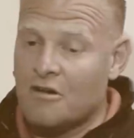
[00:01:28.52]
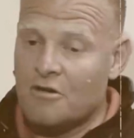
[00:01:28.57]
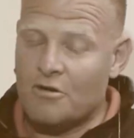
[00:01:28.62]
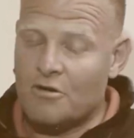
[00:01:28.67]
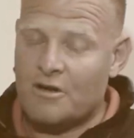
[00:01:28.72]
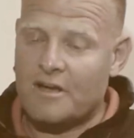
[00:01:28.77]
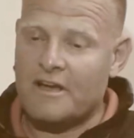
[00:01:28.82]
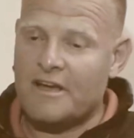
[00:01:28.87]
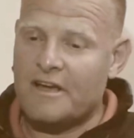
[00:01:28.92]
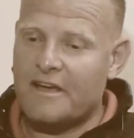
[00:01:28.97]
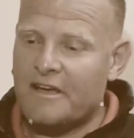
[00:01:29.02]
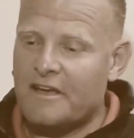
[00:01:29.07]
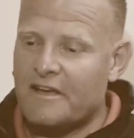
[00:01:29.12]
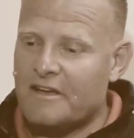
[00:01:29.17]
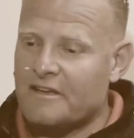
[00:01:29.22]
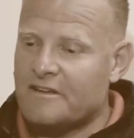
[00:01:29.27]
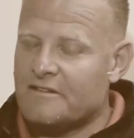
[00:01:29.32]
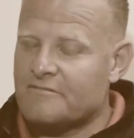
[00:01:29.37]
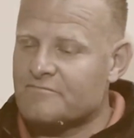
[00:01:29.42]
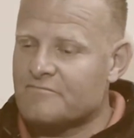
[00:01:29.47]
Look,
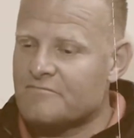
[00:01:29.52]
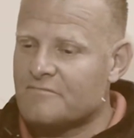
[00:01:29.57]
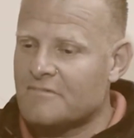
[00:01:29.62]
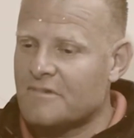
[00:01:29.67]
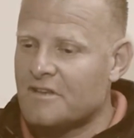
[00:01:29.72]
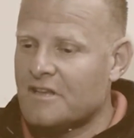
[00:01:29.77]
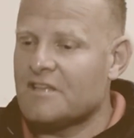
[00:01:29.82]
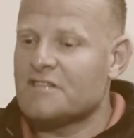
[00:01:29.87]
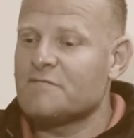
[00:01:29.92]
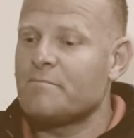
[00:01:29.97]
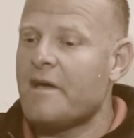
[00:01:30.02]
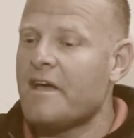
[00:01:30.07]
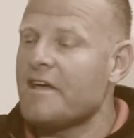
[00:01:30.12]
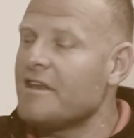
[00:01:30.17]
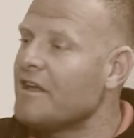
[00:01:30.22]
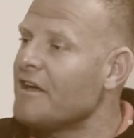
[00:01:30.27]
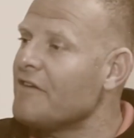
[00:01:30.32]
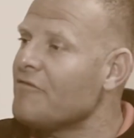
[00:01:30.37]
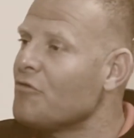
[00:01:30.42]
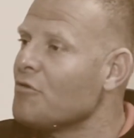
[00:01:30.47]
uh, in
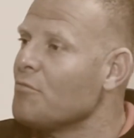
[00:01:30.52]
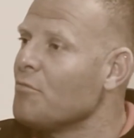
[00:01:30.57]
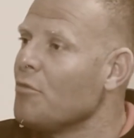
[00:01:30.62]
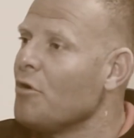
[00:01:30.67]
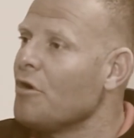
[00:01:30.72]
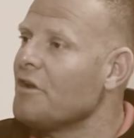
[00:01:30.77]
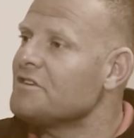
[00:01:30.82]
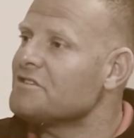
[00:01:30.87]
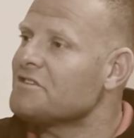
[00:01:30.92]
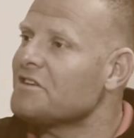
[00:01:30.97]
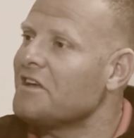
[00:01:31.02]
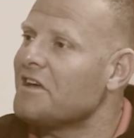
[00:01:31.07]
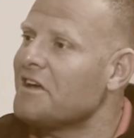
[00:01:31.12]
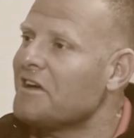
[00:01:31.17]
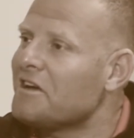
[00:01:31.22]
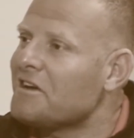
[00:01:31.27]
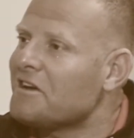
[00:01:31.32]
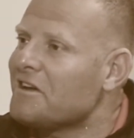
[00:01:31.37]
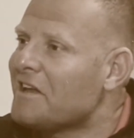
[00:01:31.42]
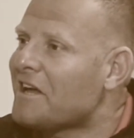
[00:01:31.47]
Spain, uh, football is
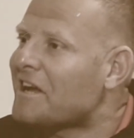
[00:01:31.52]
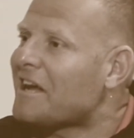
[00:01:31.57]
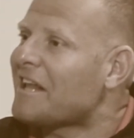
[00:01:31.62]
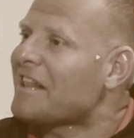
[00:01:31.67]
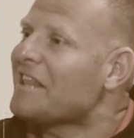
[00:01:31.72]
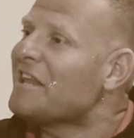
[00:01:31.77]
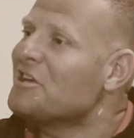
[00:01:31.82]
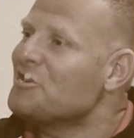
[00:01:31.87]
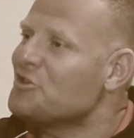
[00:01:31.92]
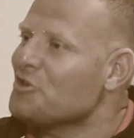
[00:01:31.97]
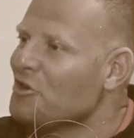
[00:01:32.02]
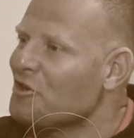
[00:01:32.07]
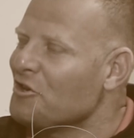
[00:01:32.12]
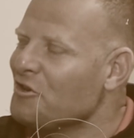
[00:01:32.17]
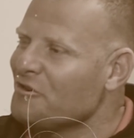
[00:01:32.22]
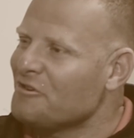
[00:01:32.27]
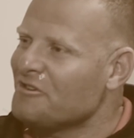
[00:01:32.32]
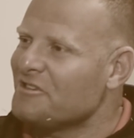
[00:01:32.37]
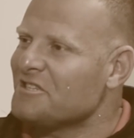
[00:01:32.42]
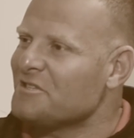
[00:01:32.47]
uh, like a religion.
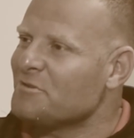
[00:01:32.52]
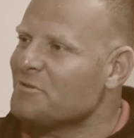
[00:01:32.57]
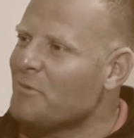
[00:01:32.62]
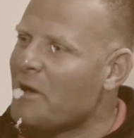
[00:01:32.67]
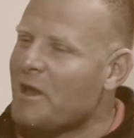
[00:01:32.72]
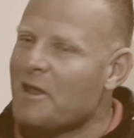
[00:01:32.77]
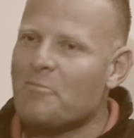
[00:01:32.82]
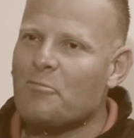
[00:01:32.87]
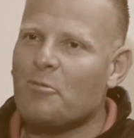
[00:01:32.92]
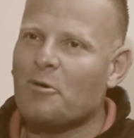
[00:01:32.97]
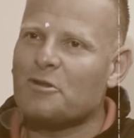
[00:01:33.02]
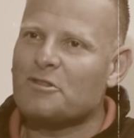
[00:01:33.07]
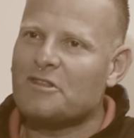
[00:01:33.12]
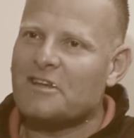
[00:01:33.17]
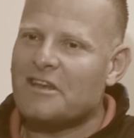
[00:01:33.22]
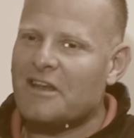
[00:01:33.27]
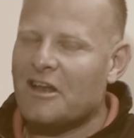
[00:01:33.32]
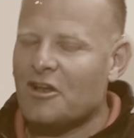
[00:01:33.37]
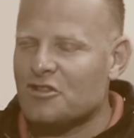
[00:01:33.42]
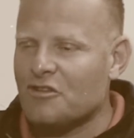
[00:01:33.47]
No? It's very
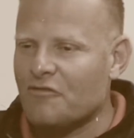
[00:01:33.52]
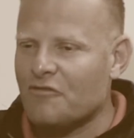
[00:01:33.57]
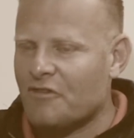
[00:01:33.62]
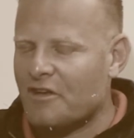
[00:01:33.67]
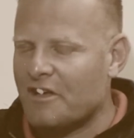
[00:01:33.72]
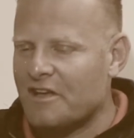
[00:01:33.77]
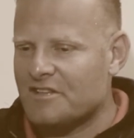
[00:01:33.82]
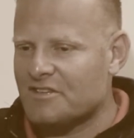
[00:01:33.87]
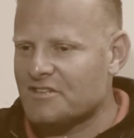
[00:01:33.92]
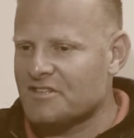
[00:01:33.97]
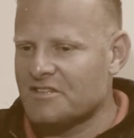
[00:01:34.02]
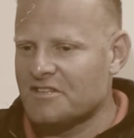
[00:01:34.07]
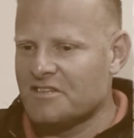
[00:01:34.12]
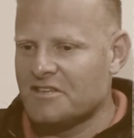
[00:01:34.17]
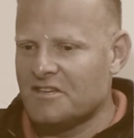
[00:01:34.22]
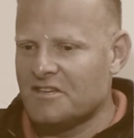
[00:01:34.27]
important. A lot of kids